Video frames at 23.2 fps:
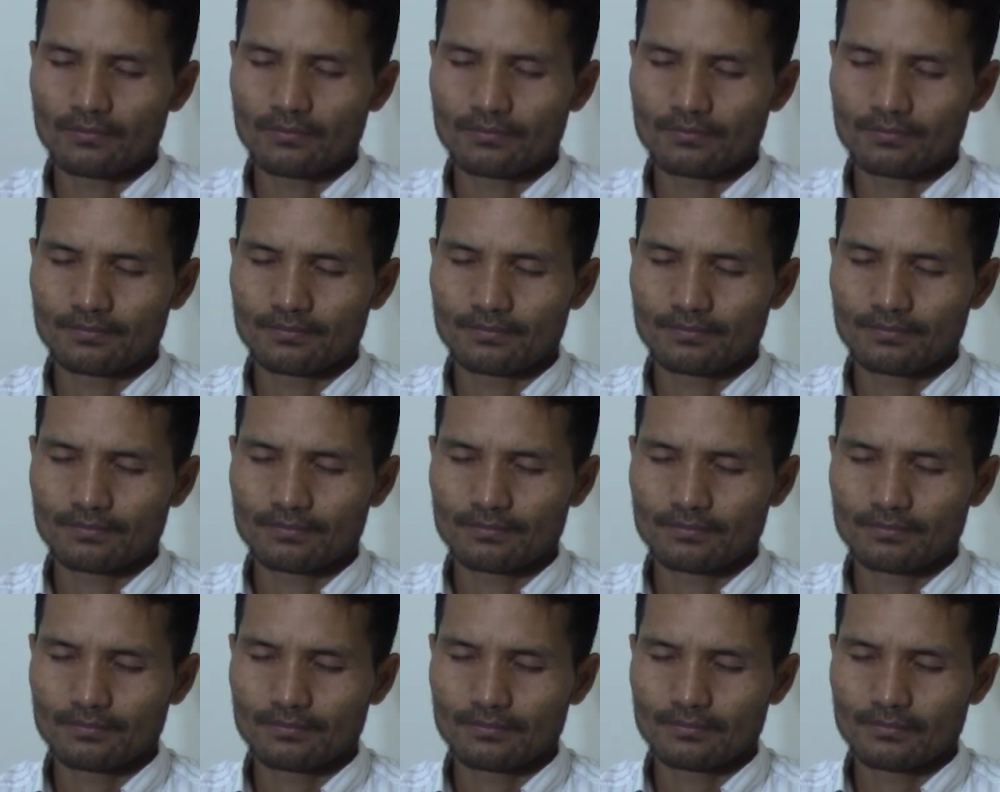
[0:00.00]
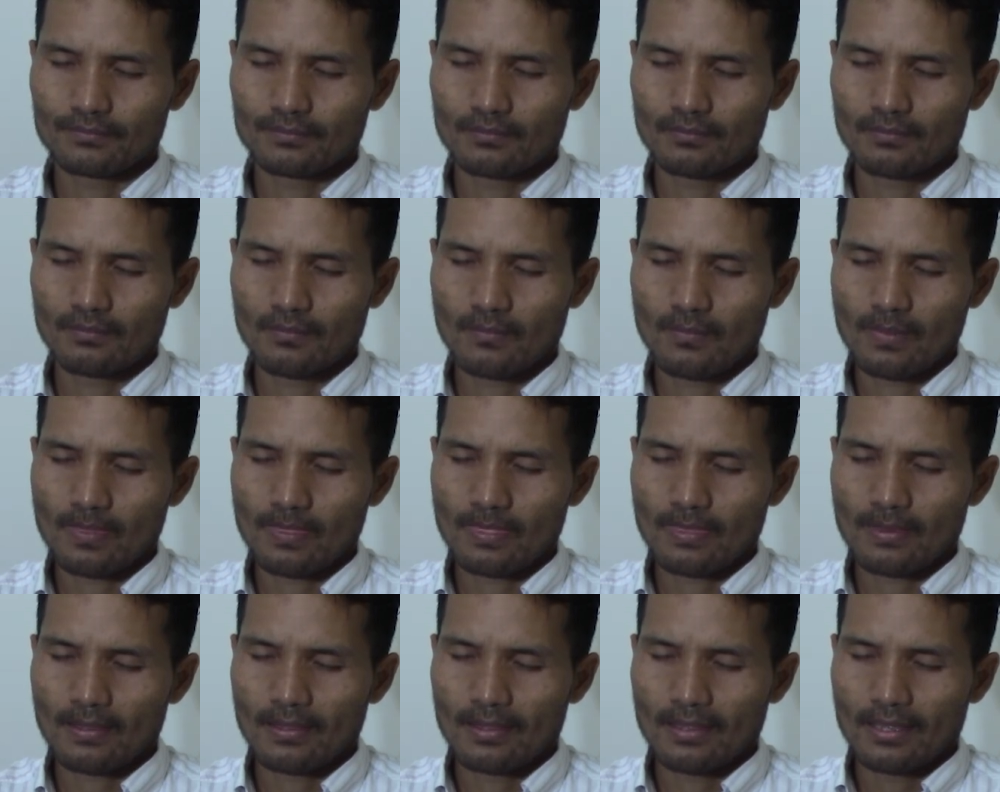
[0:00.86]

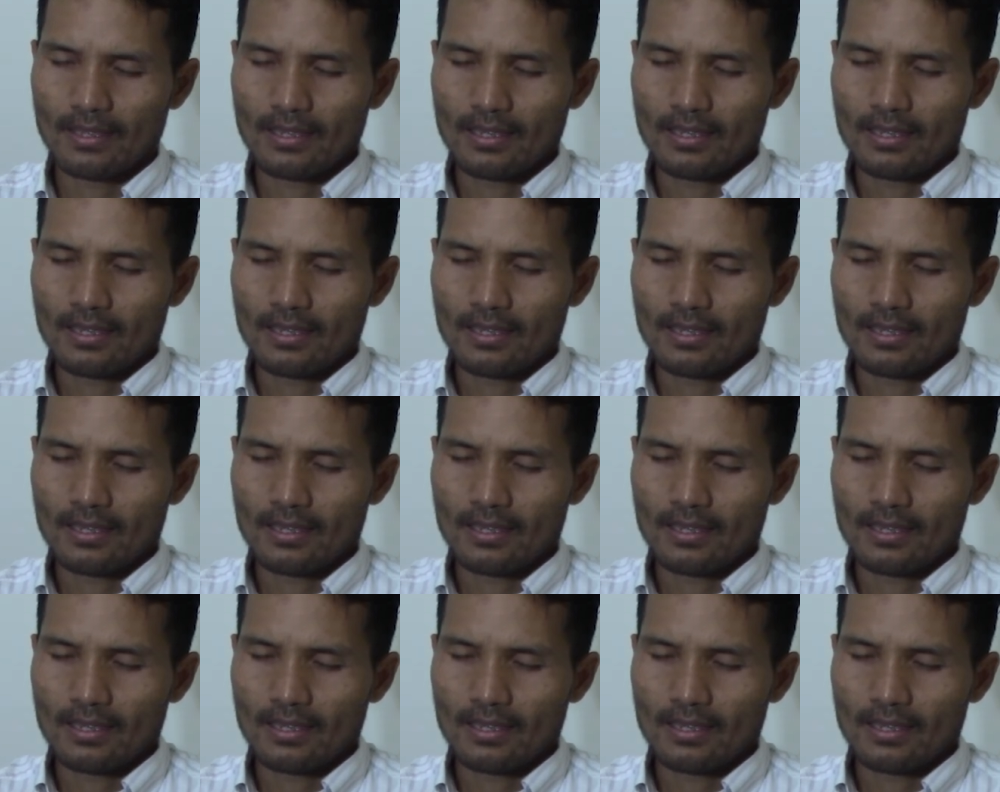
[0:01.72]
(silence)